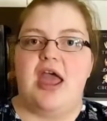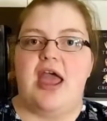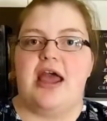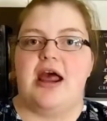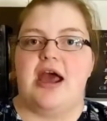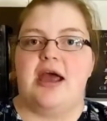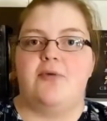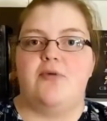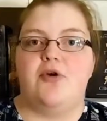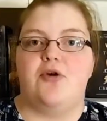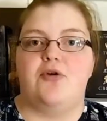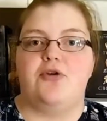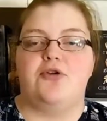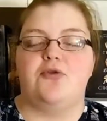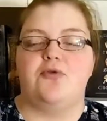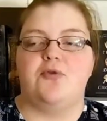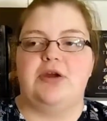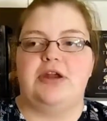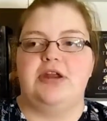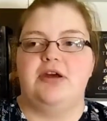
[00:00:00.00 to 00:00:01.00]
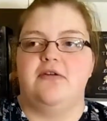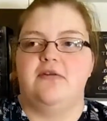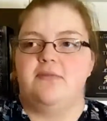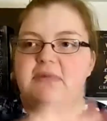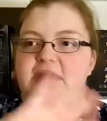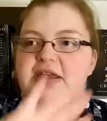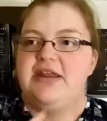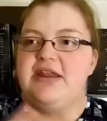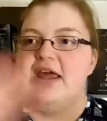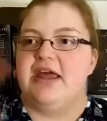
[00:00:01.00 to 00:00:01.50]
and I'm going to read
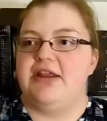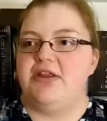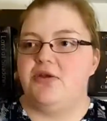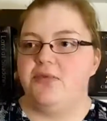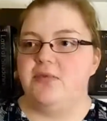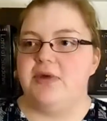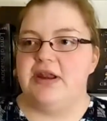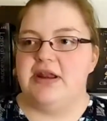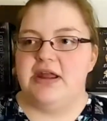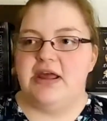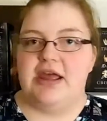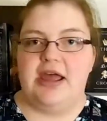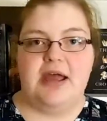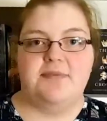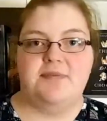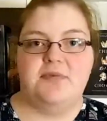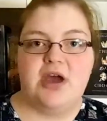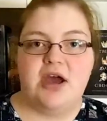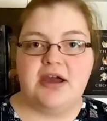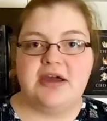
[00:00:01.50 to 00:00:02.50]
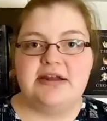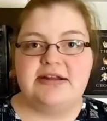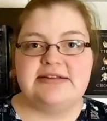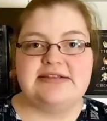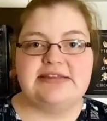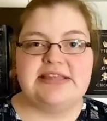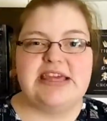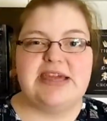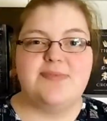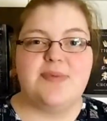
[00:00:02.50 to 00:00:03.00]
midnight to midnight. I'm not going to
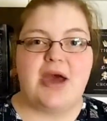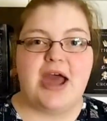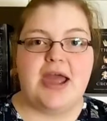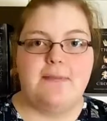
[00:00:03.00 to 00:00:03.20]
sleep.